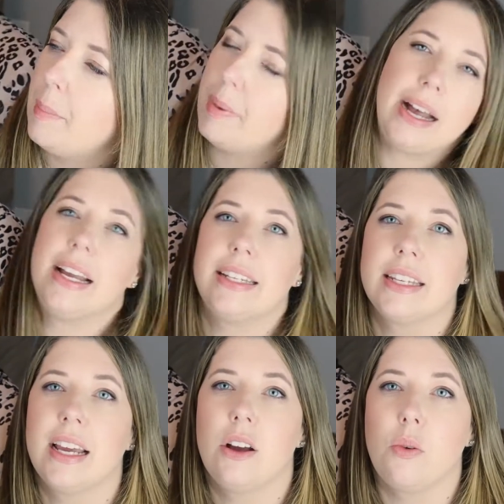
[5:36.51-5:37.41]

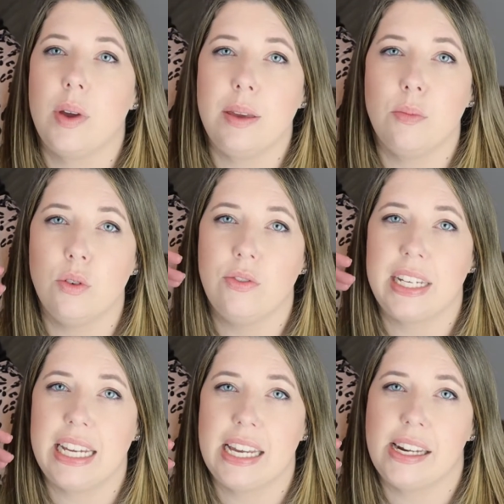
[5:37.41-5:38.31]
But we
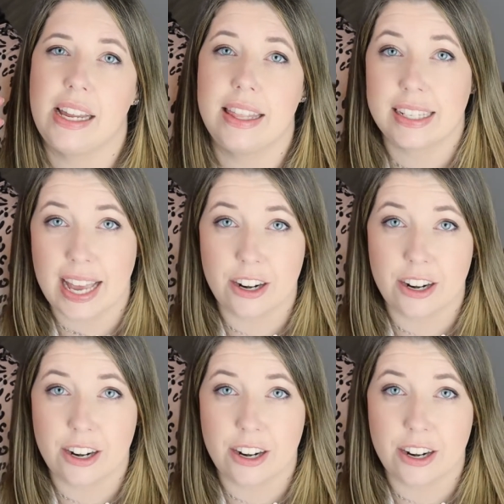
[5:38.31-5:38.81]
moved in this